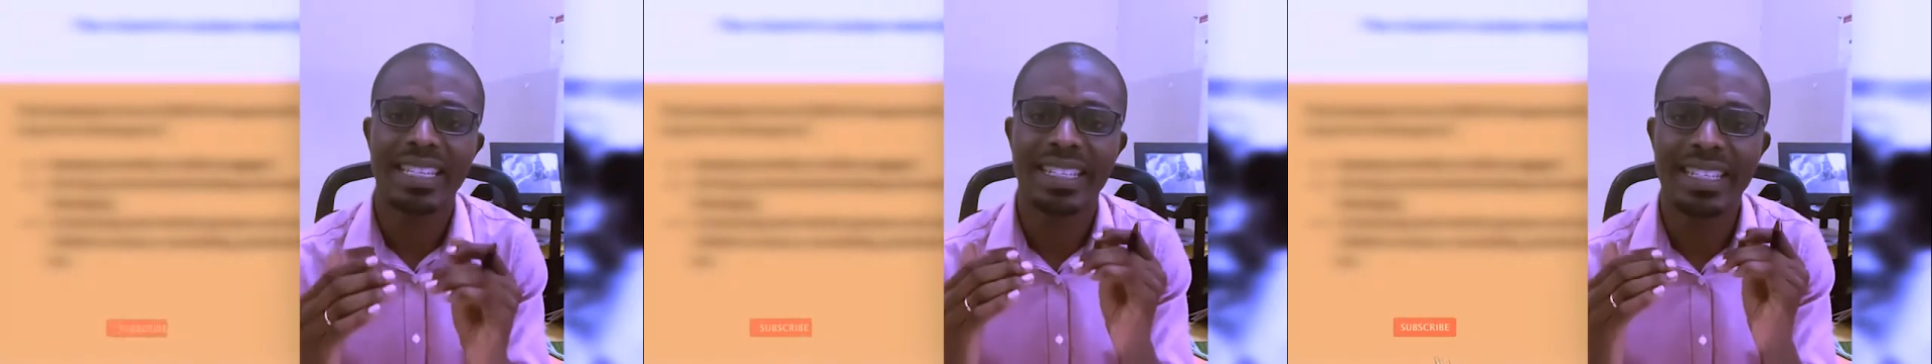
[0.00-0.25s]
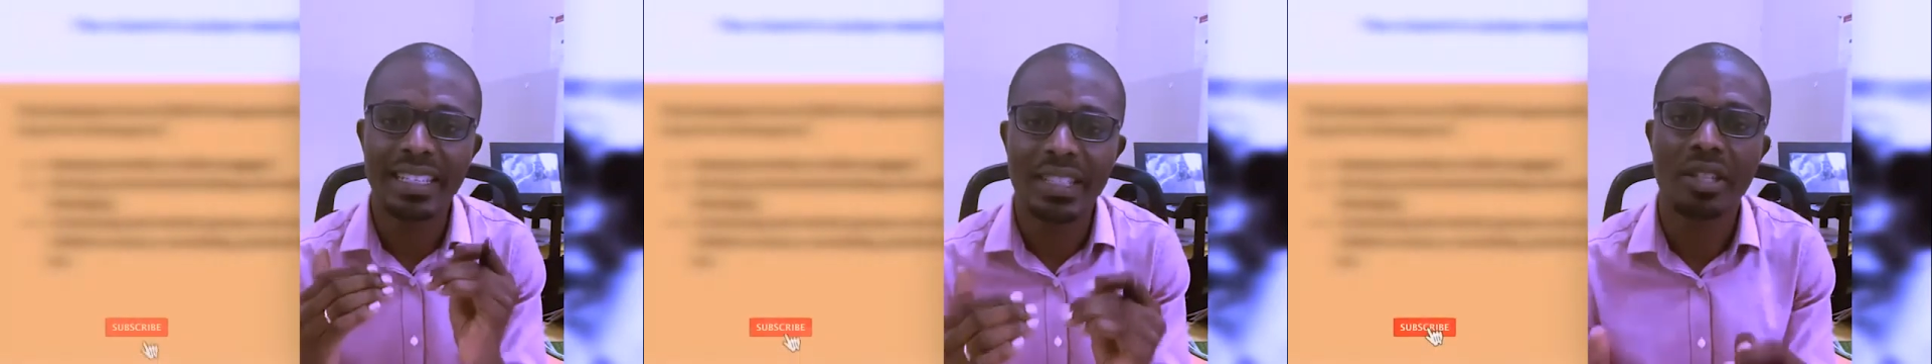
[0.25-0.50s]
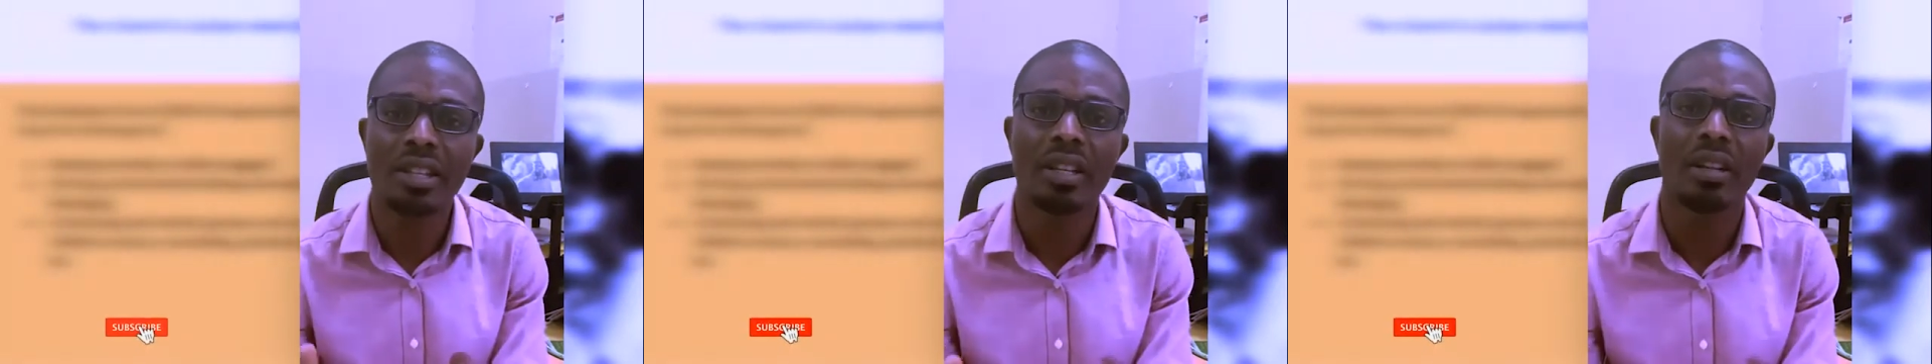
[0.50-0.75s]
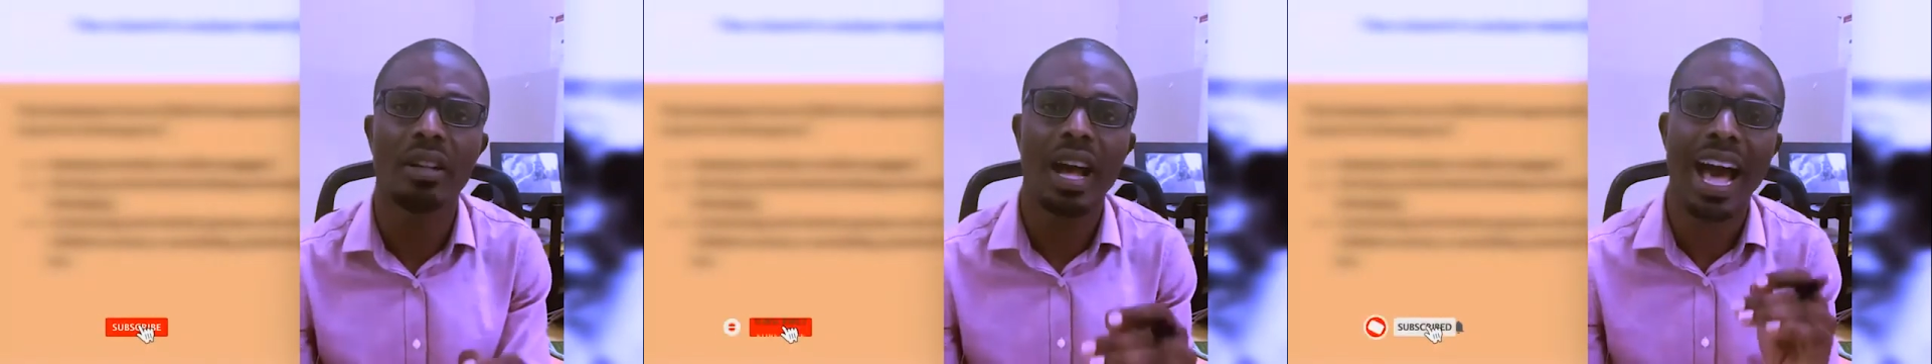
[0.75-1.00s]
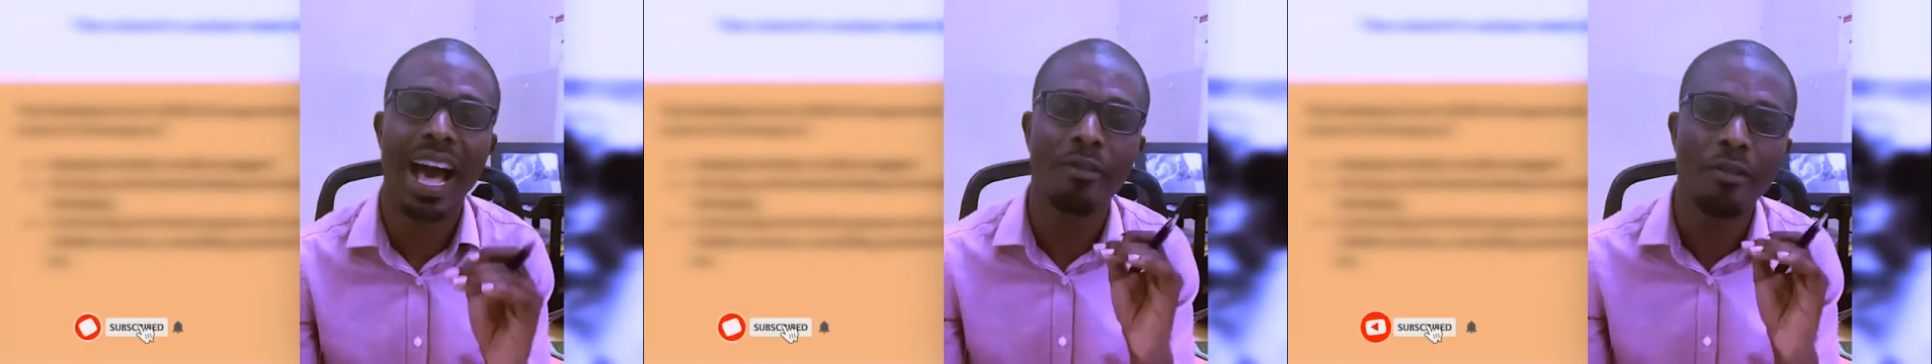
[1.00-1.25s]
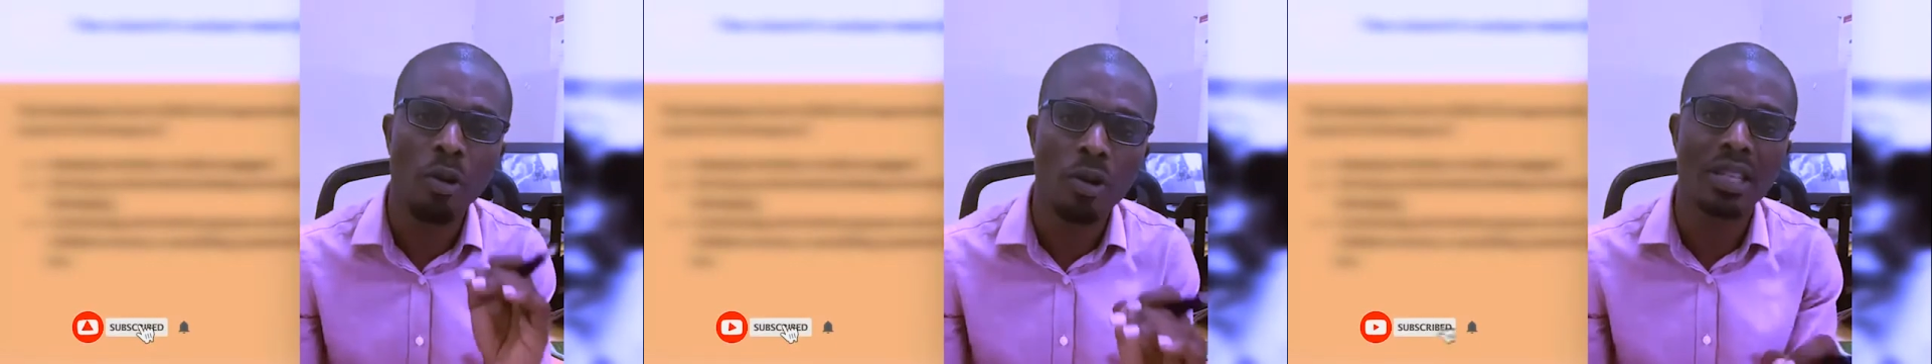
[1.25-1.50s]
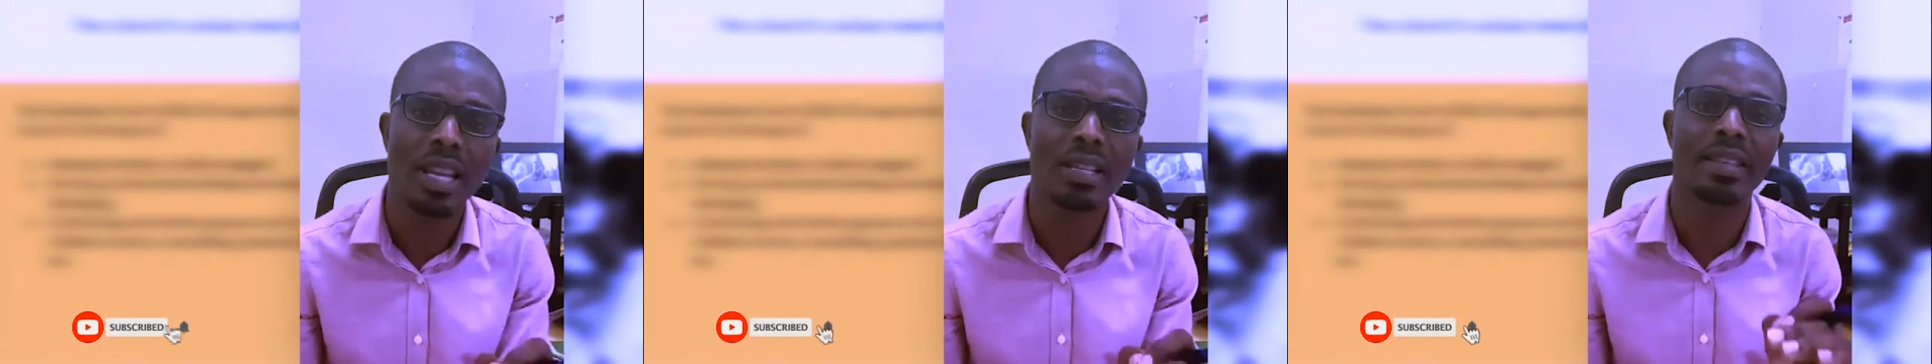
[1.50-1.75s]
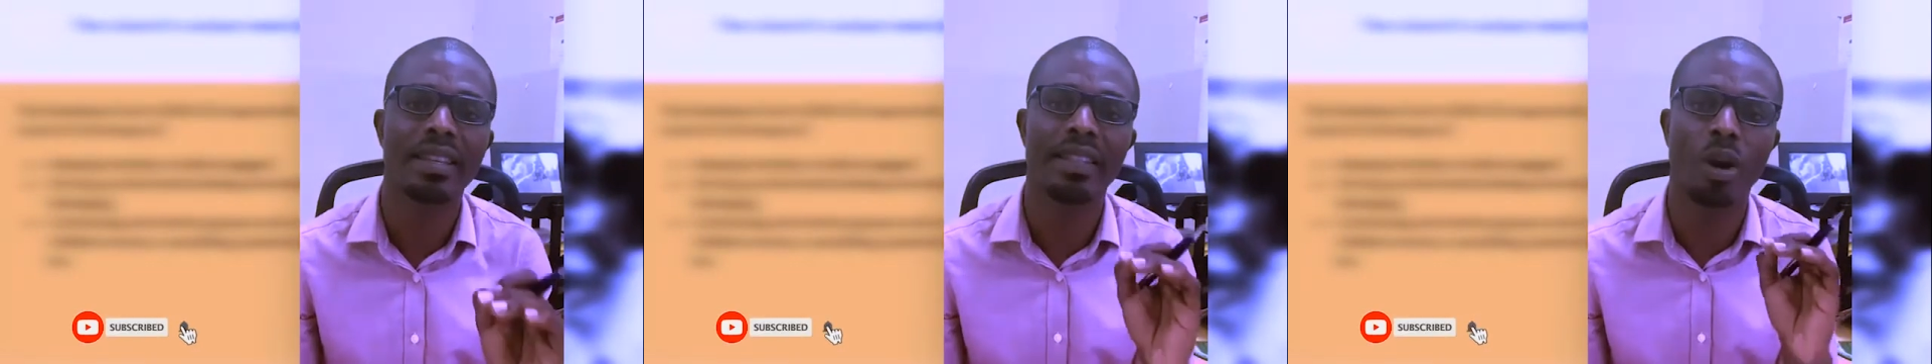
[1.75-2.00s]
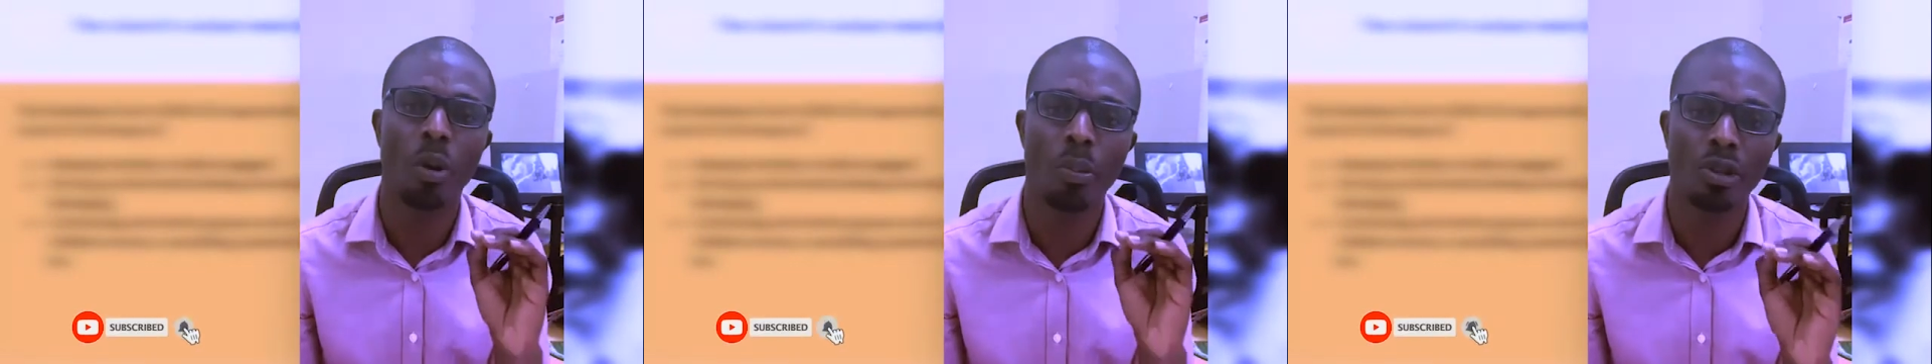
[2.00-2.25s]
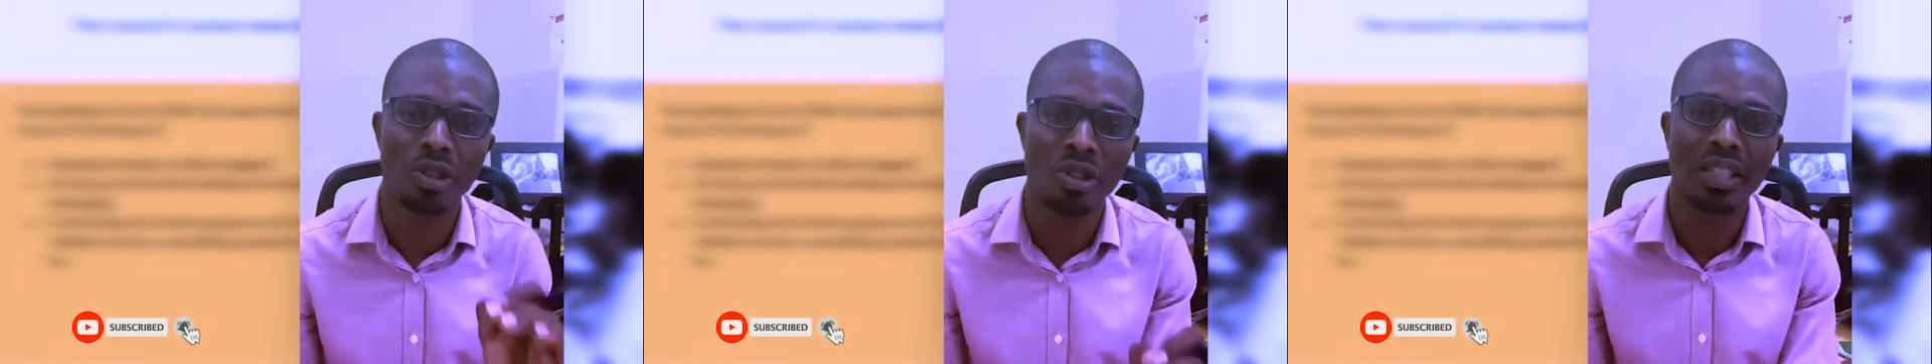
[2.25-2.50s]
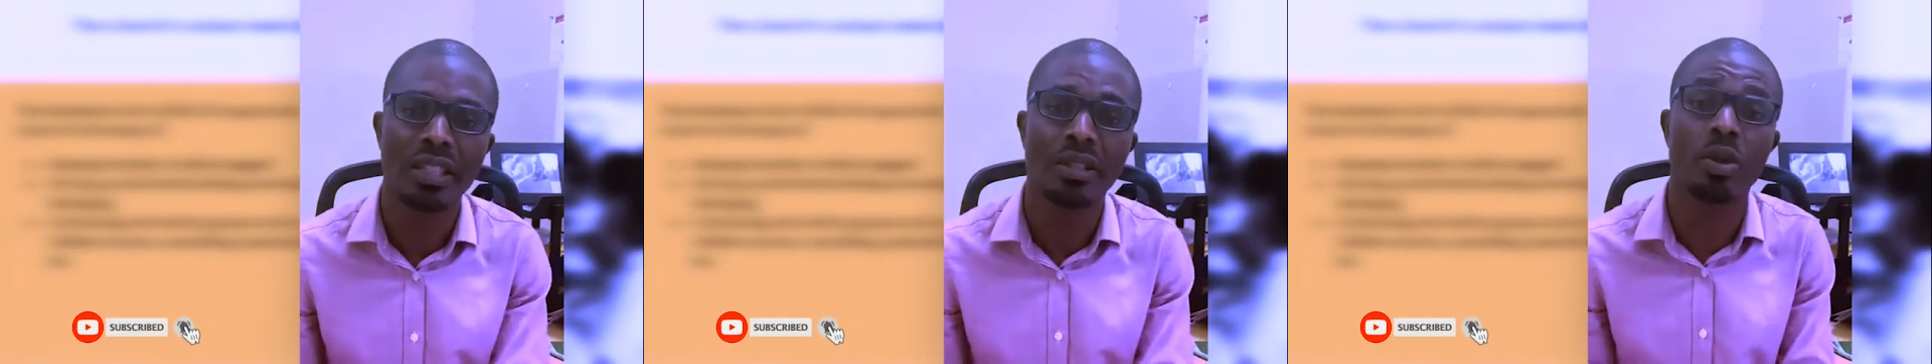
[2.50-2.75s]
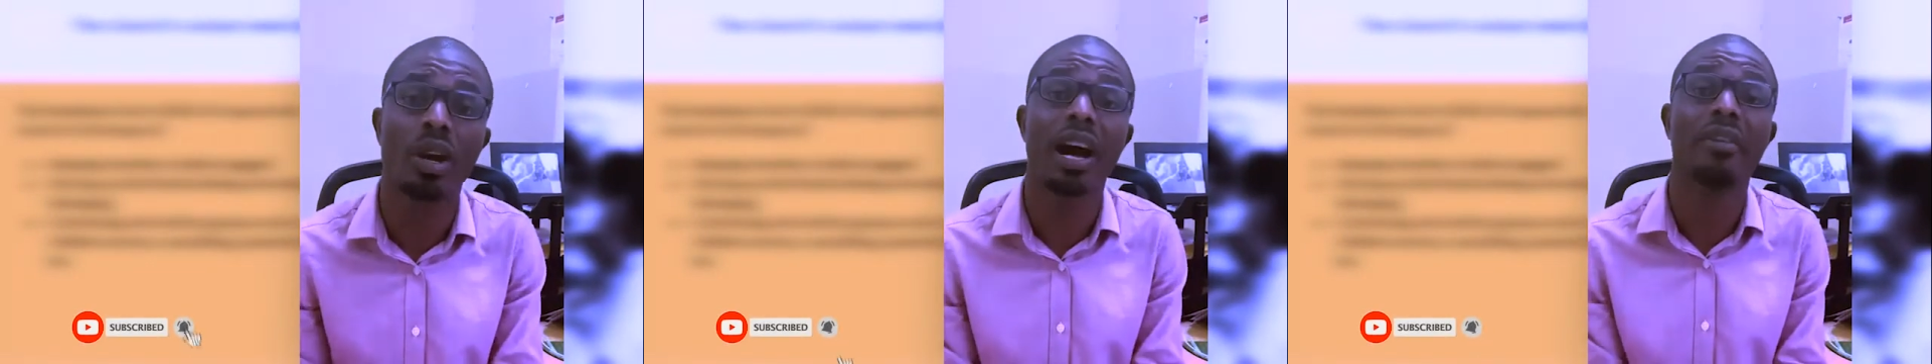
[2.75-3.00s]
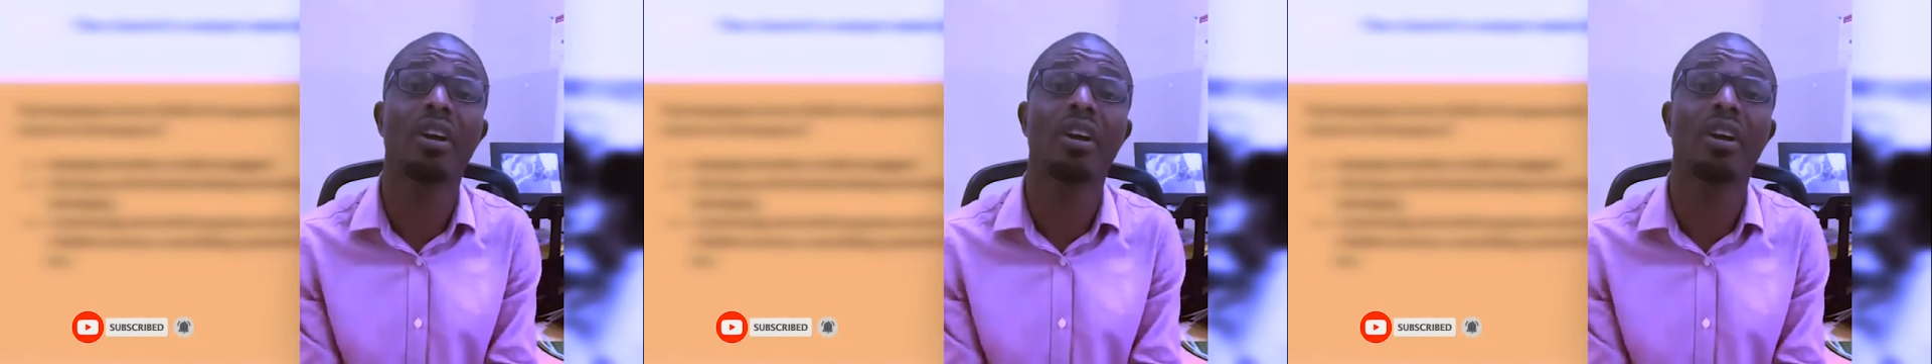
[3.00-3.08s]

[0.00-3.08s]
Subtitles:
digital affords us the opportunity to carry